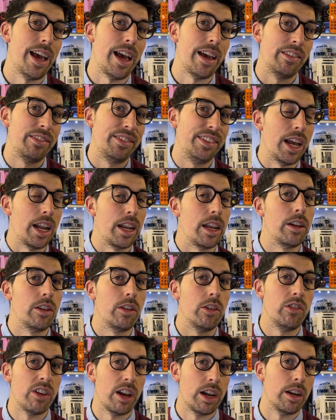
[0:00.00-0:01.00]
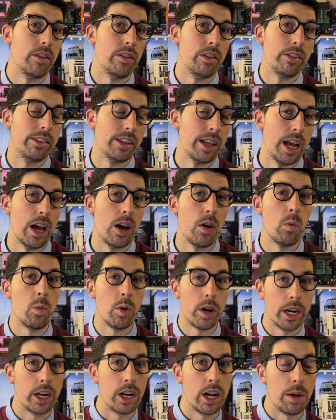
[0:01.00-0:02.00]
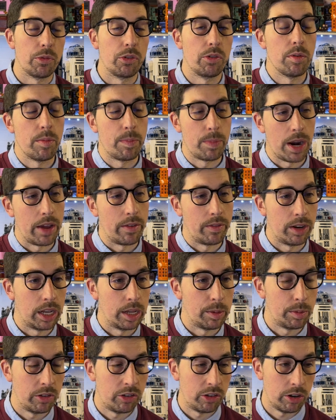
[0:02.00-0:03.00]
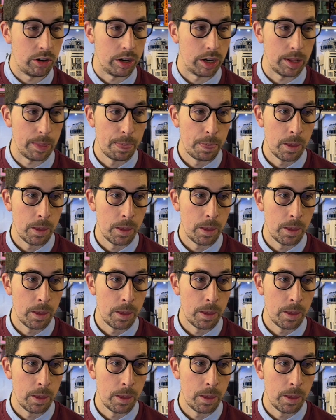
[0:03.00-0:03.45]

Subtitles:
as January to January start when it comes to my private label journey.